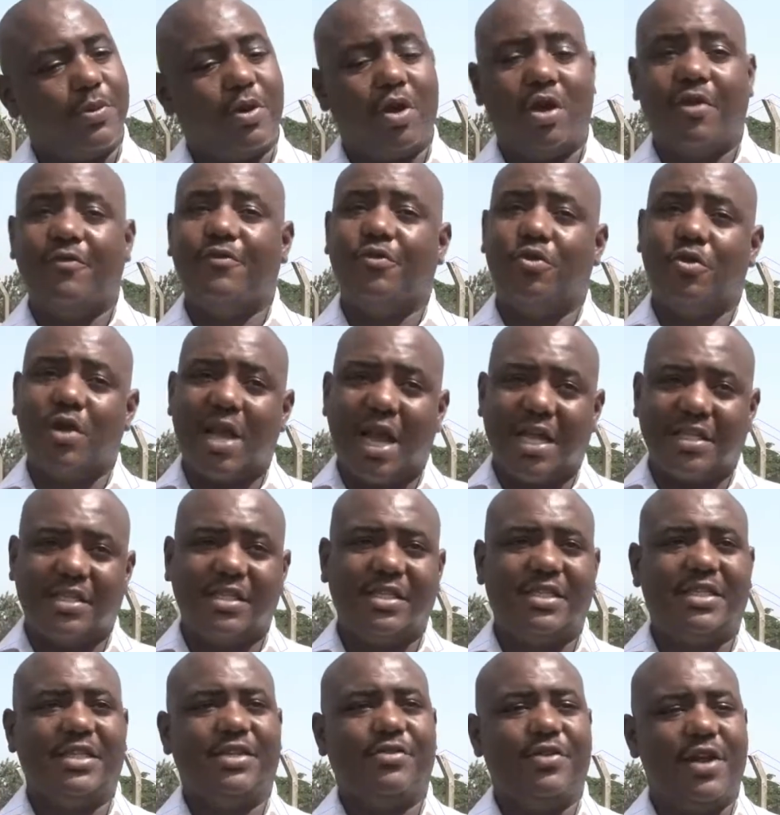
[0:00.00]
because if you look at
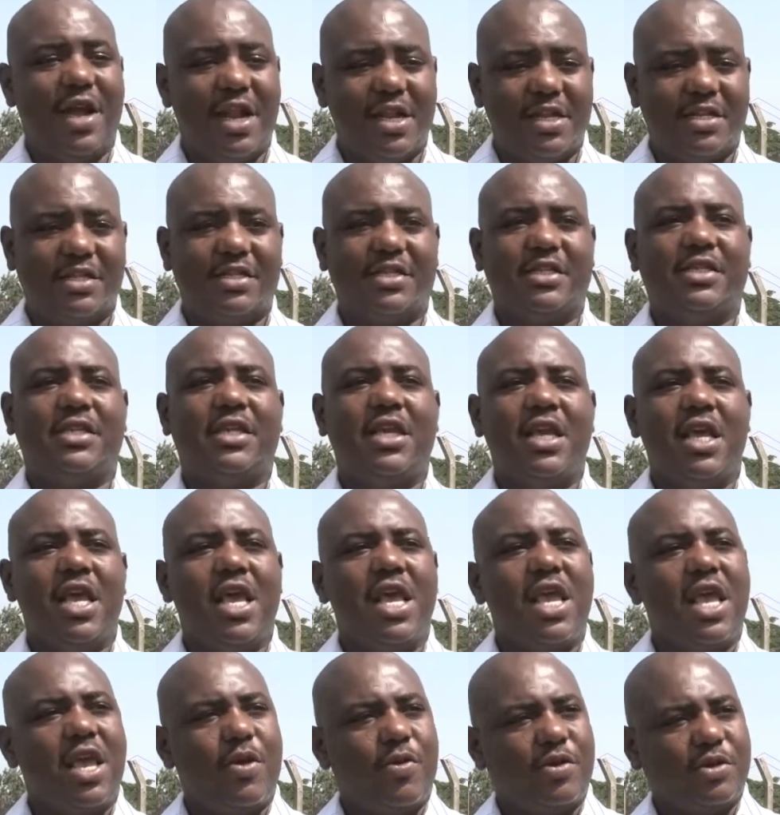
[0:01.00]
it in reality,
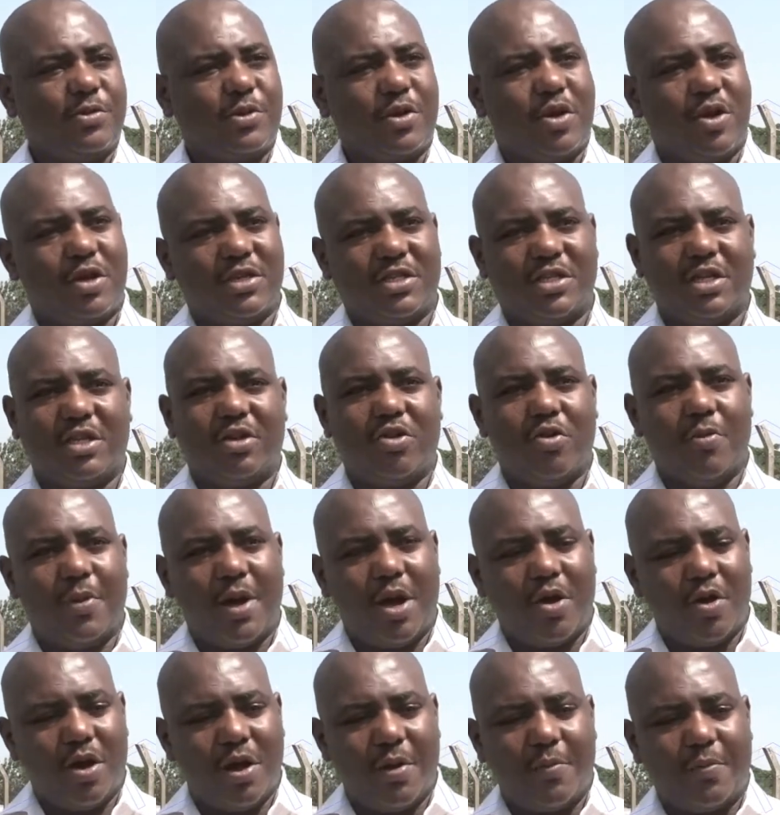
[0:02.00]
it was because the
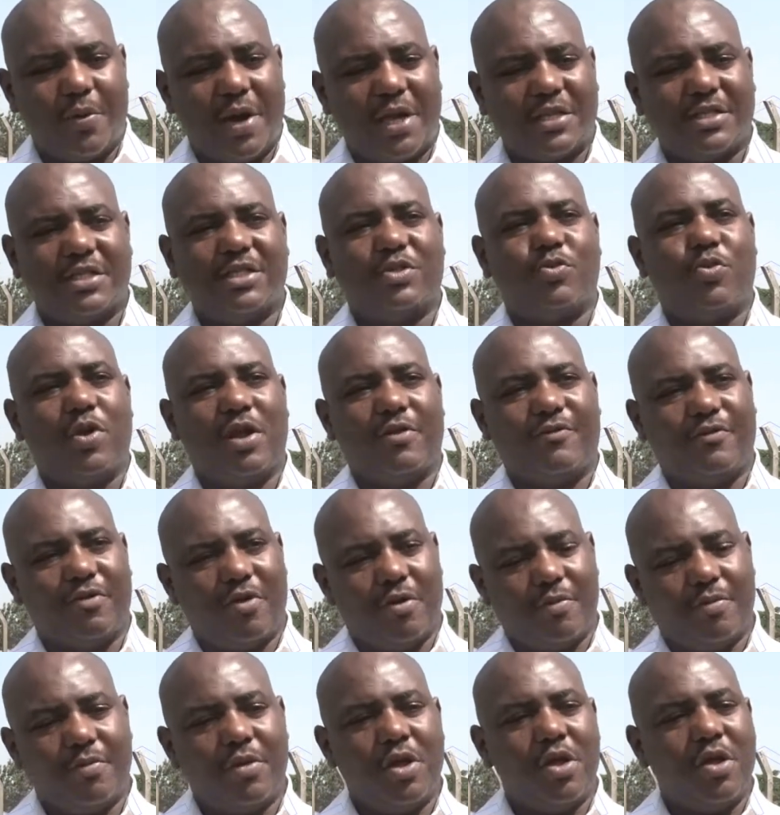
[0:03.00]
global oil prices went
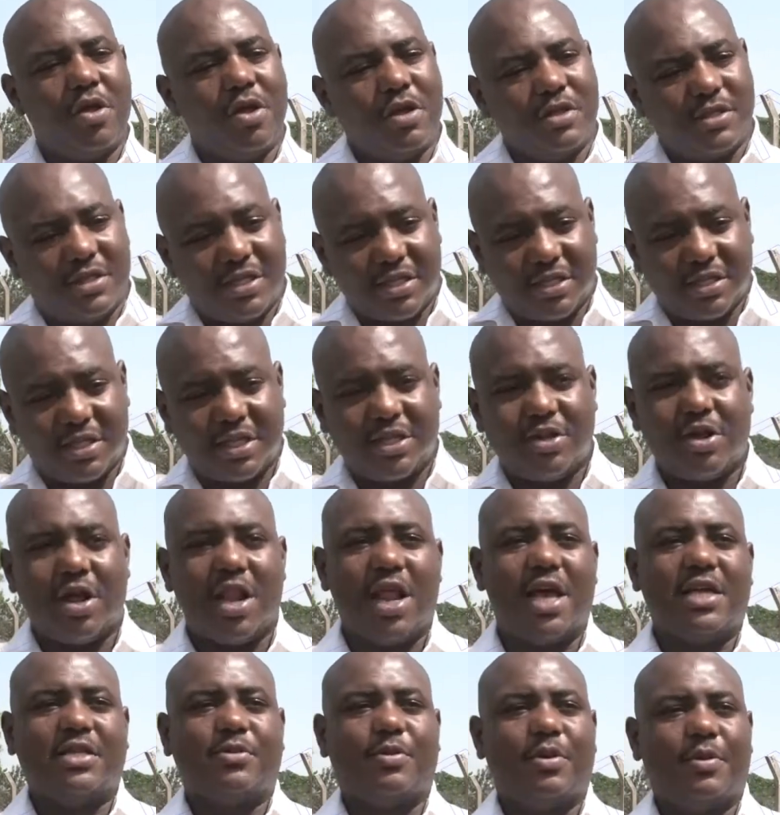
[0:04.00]
from
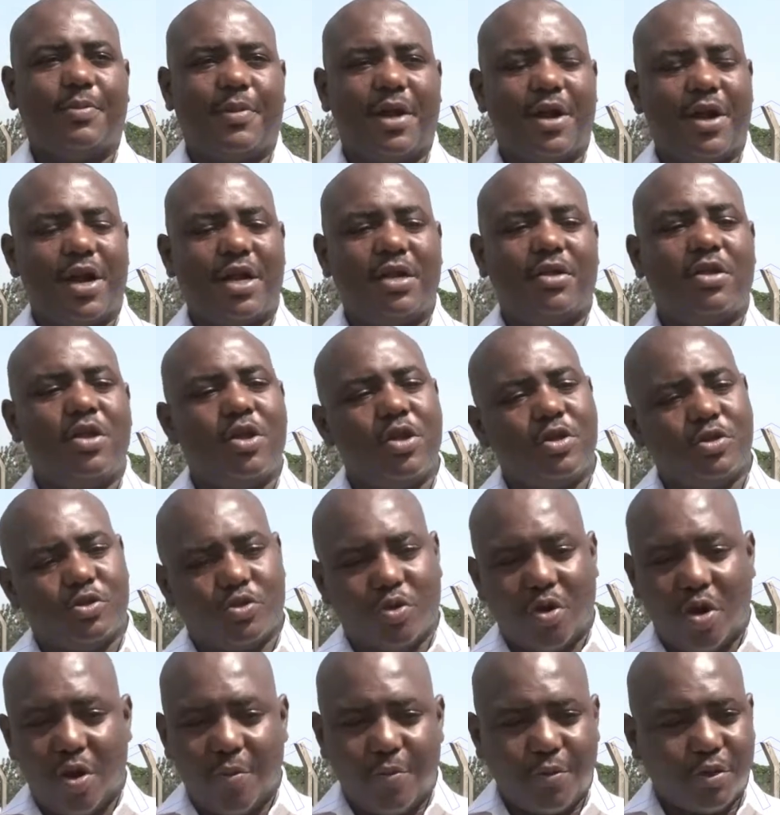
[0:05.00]
$60 per barrel
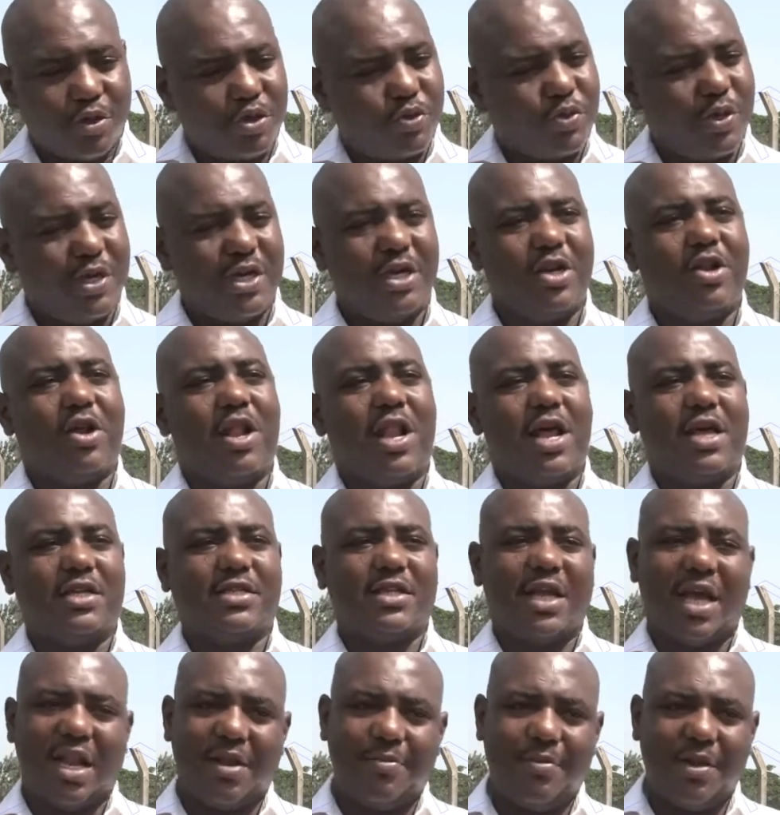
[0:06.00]
to almost
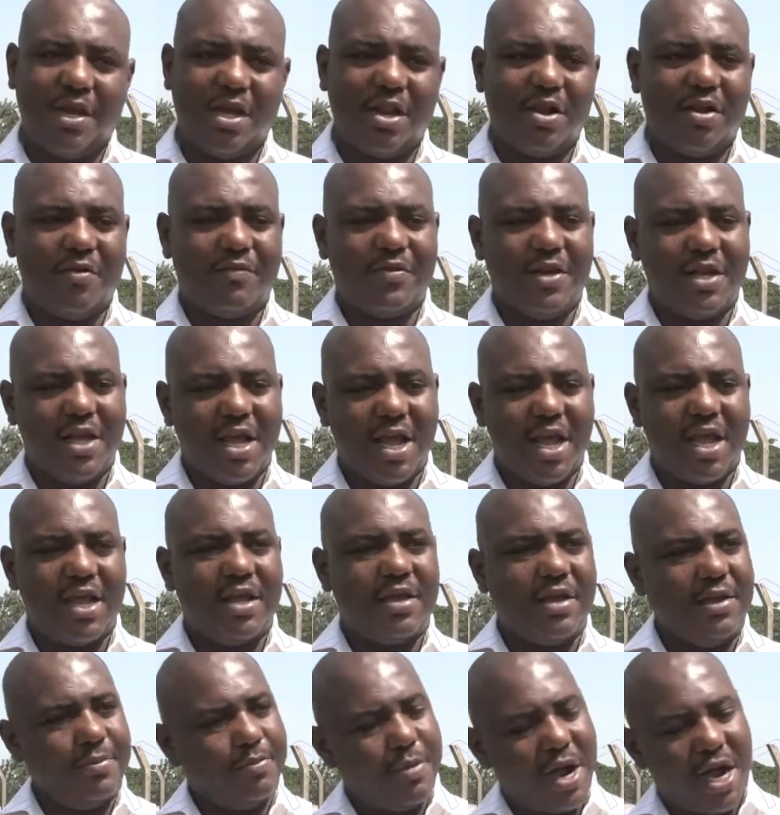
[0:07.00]
$20 at the beginning of the year
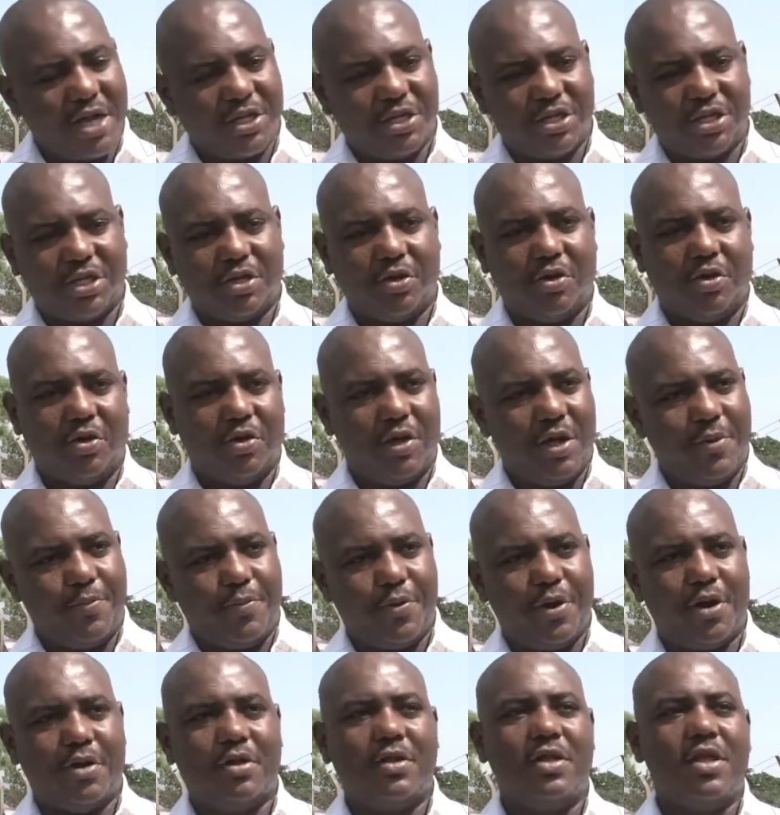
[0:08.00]
in March or
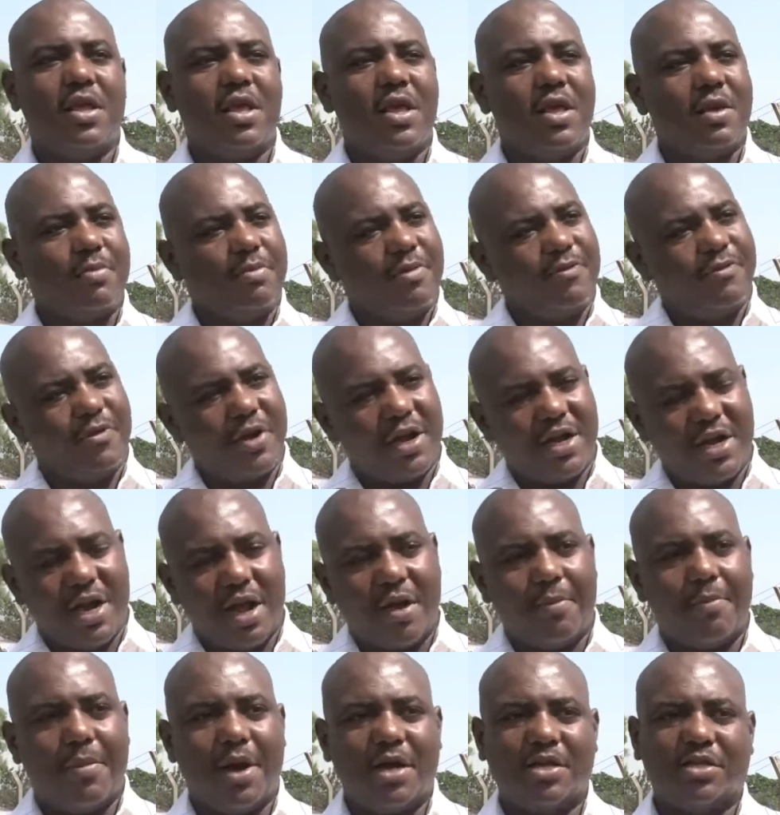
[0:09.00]
April, before it
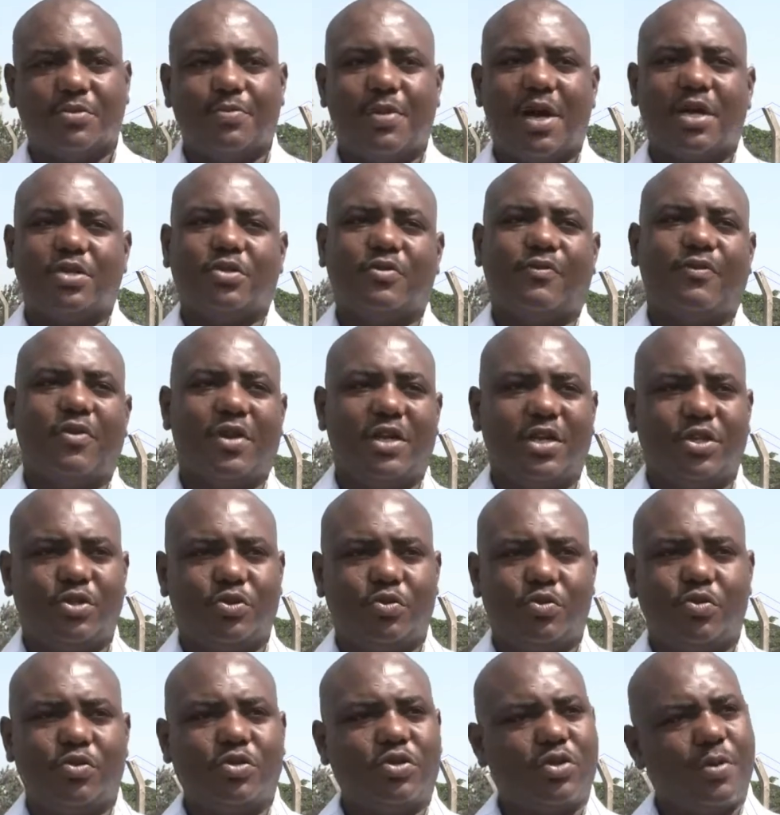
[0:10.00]
now bounced back to
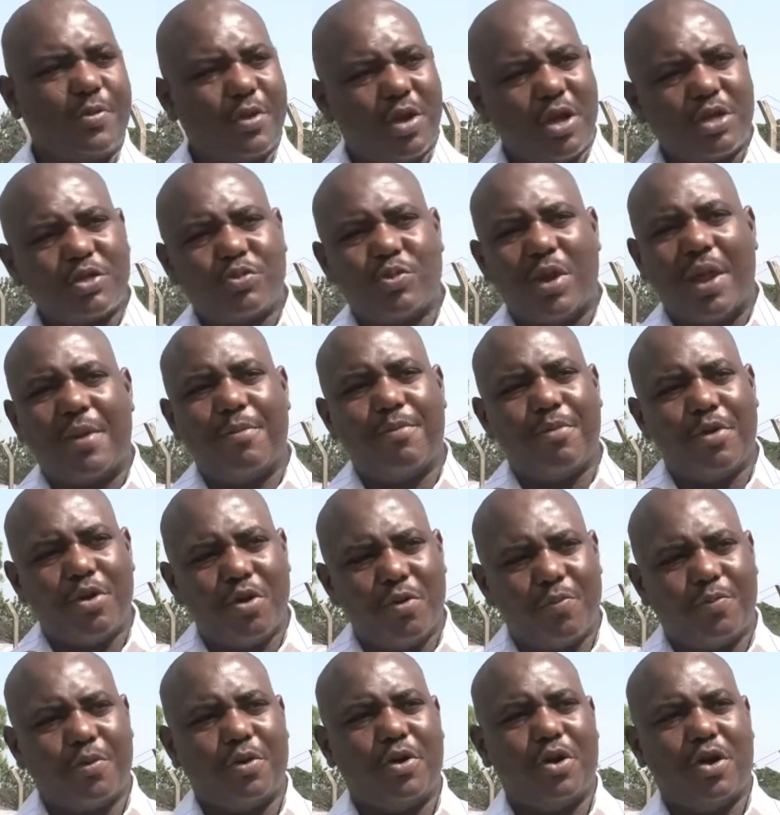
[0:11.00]
42. So because we're a
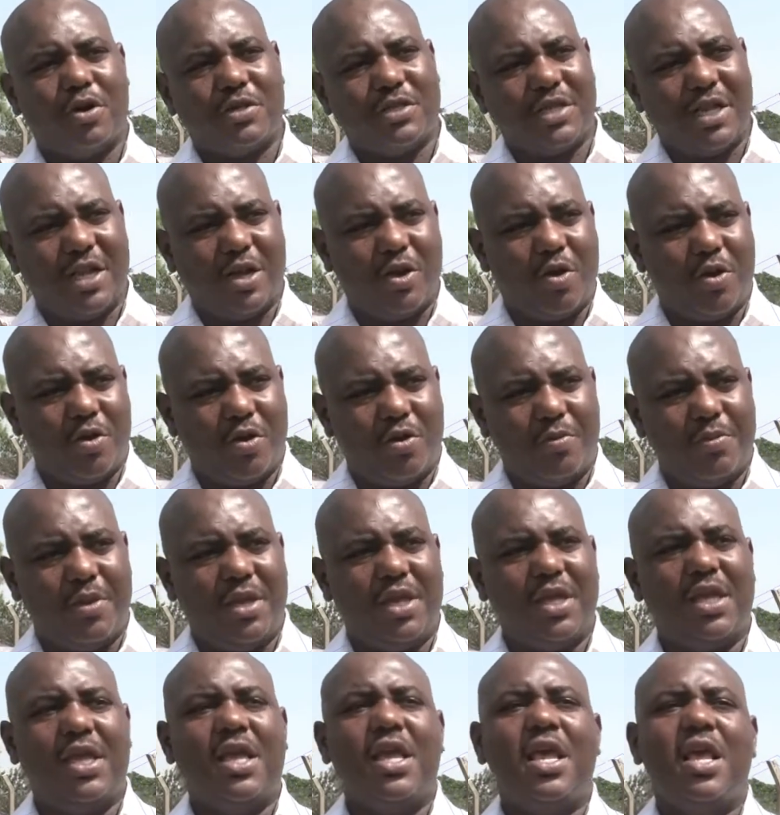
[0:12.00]
monoproduct
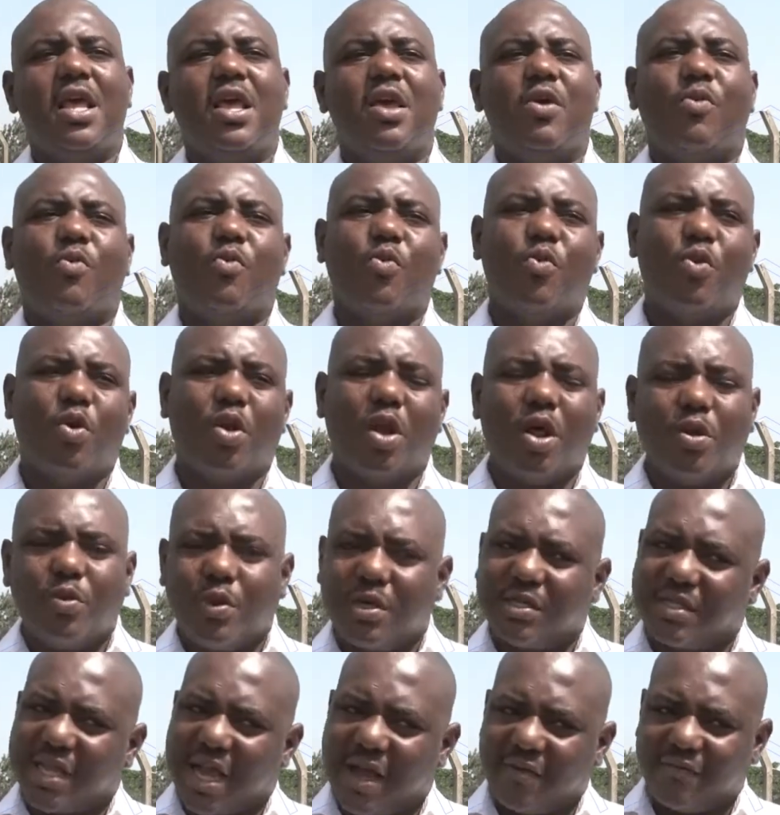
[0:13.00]
economy, we will
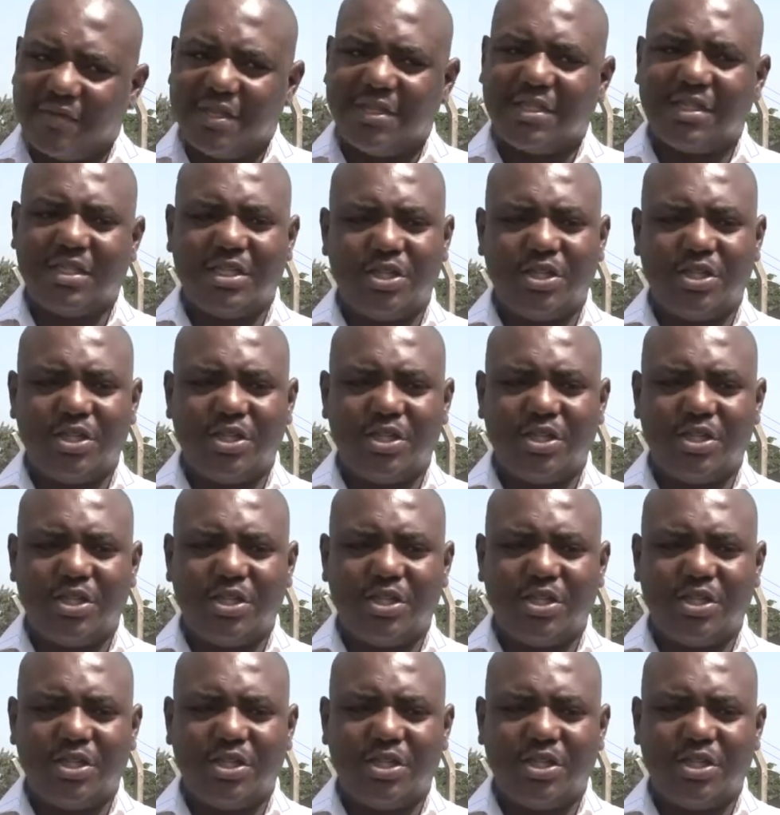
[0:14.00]
always have these